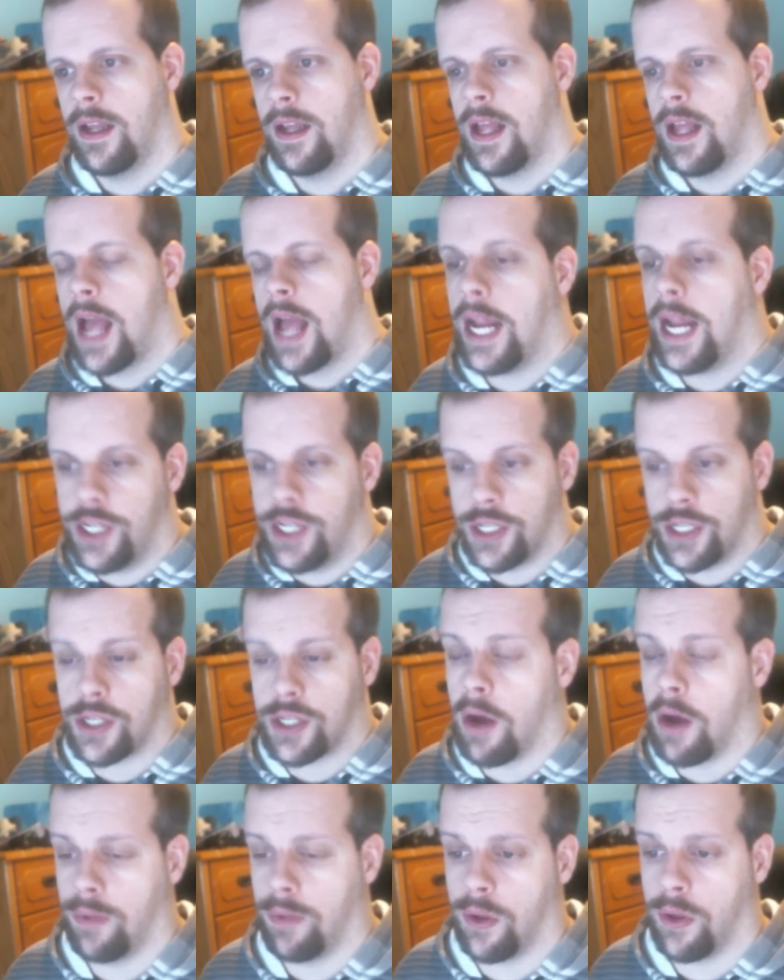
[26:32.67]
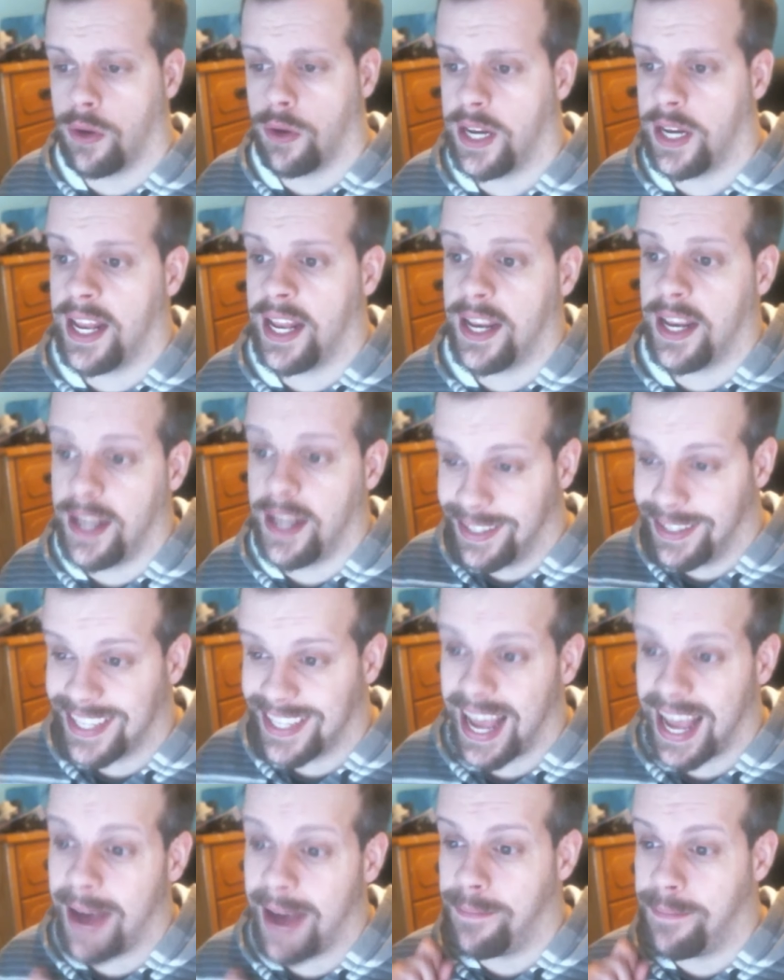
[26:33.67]
I just uploaded a
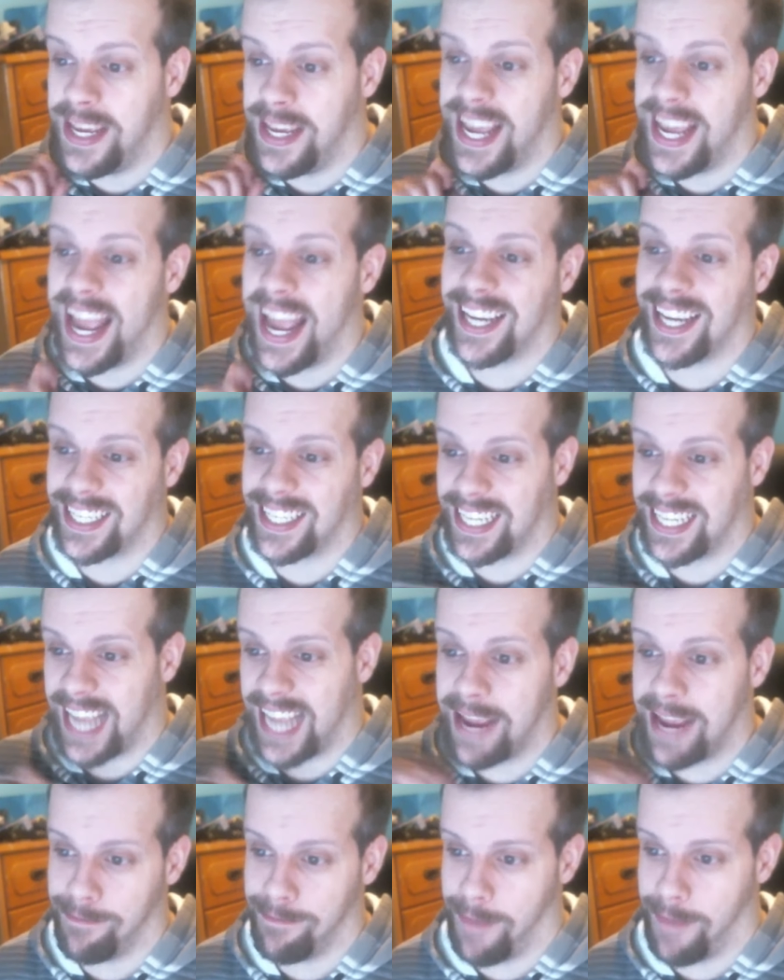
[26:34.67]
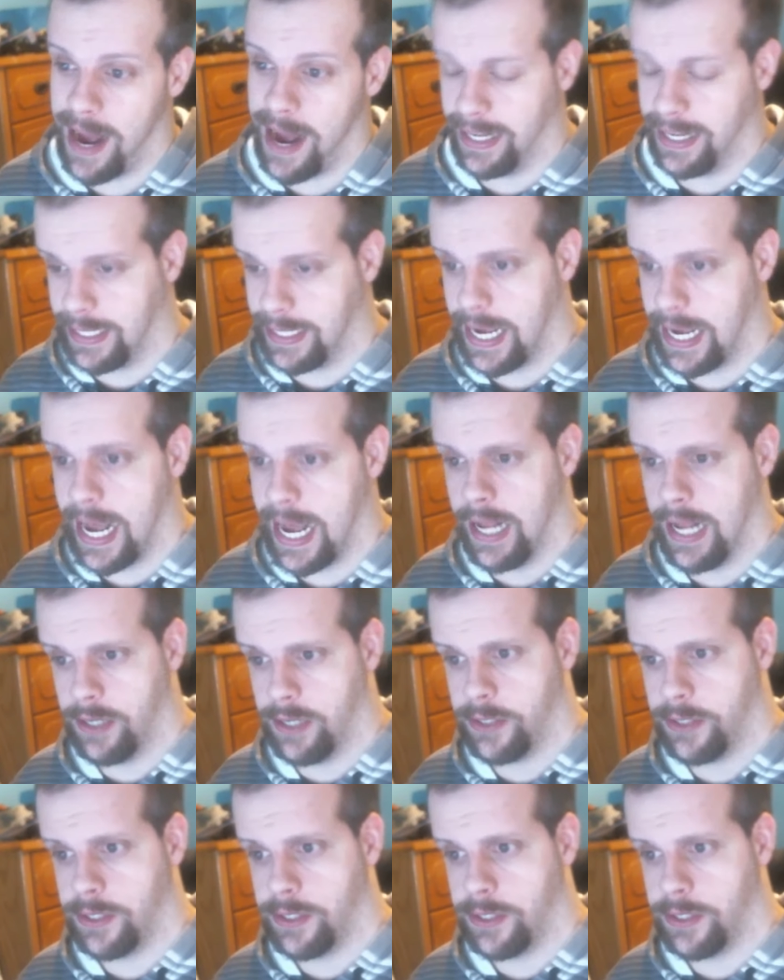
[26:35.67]
zombie escape montage